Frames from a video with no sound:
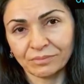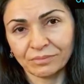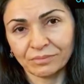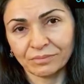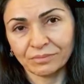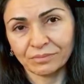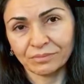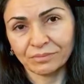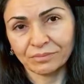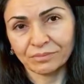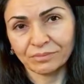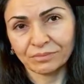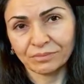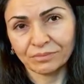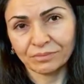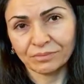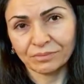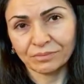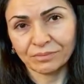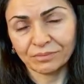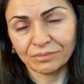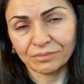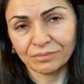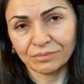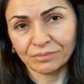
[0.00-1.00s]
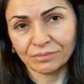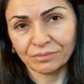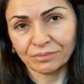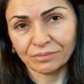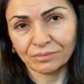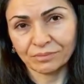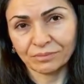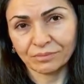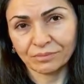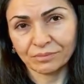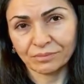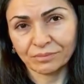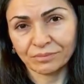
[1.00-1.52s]

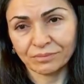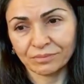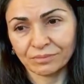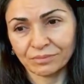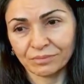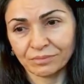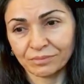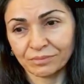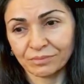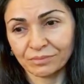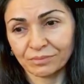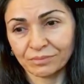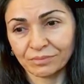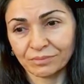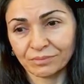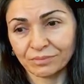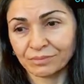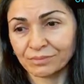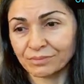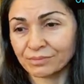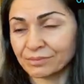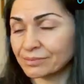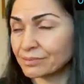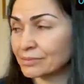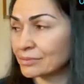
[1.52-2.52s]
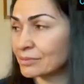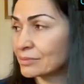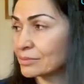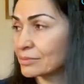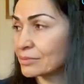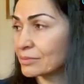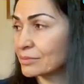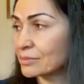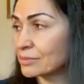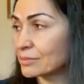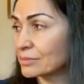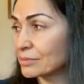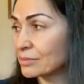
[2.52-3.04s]

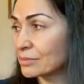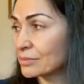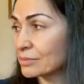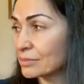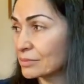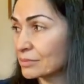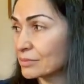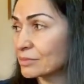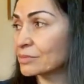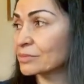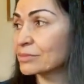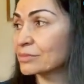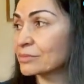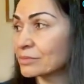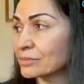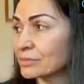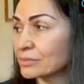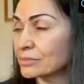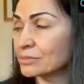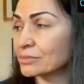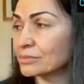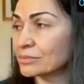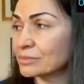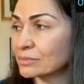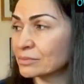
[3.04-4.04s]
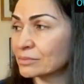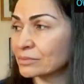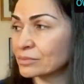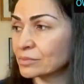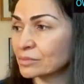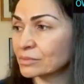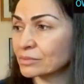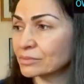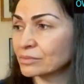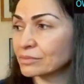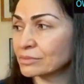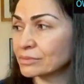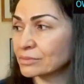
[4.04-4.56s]

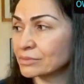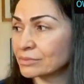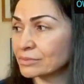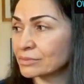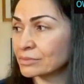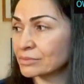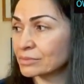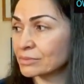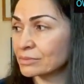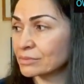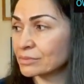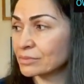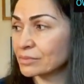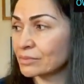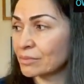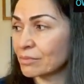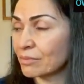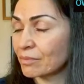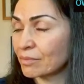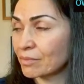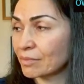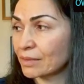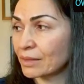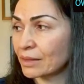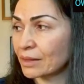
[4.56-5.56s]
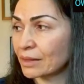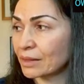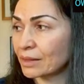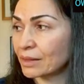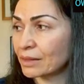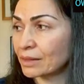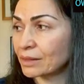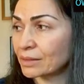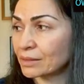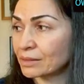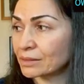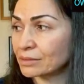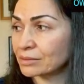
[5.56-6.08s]

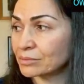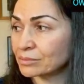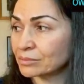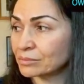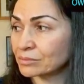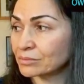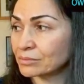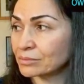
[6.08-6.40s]
The person shown says nothing.